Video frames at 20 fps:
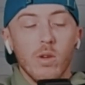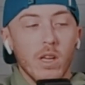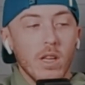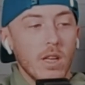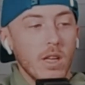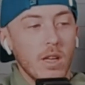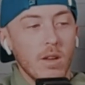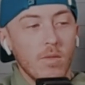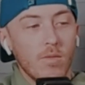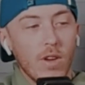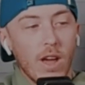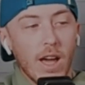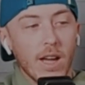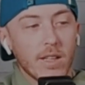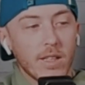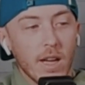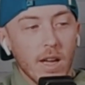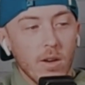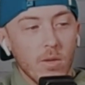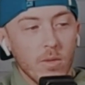In
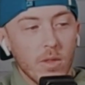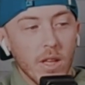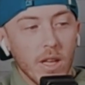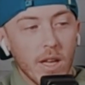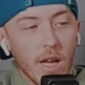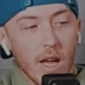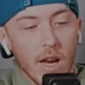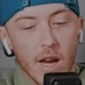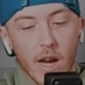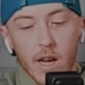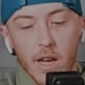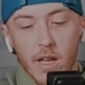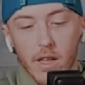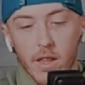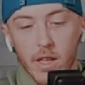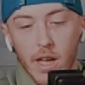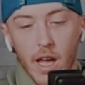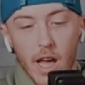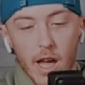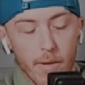fact, I don't think on any
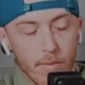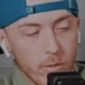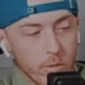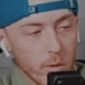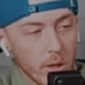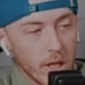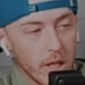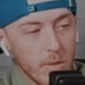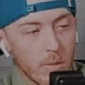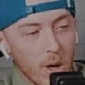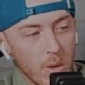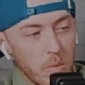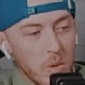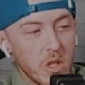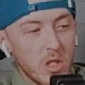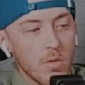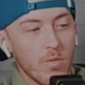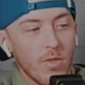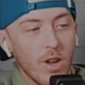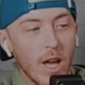of the games, really. It might
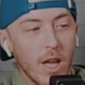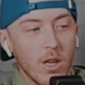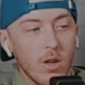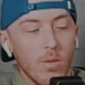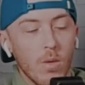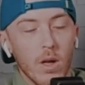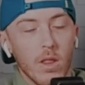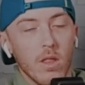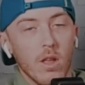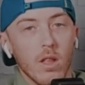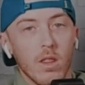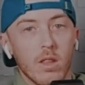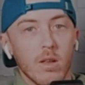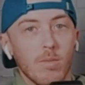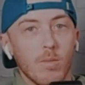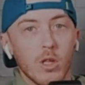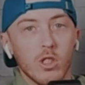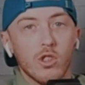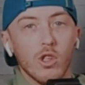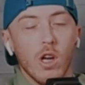be some value on the
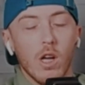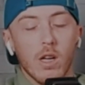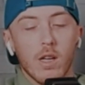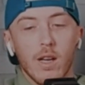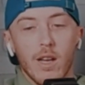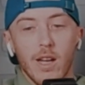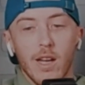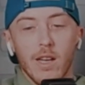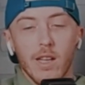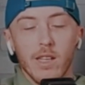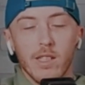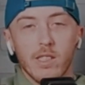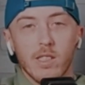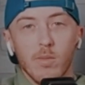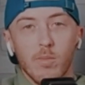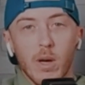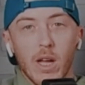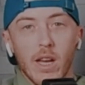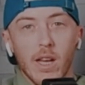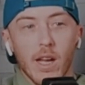Montreal Canadiens,
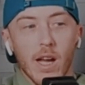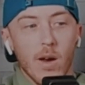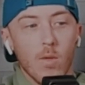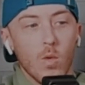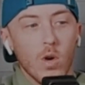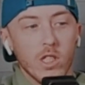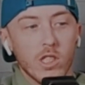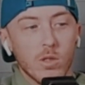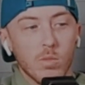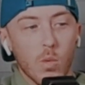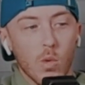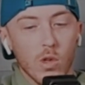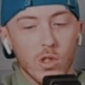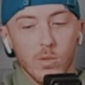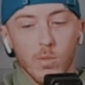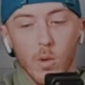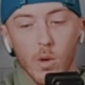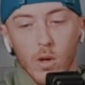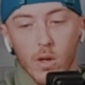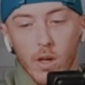depending on what
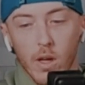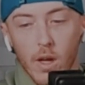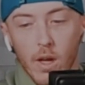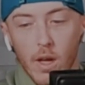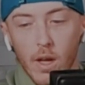sports book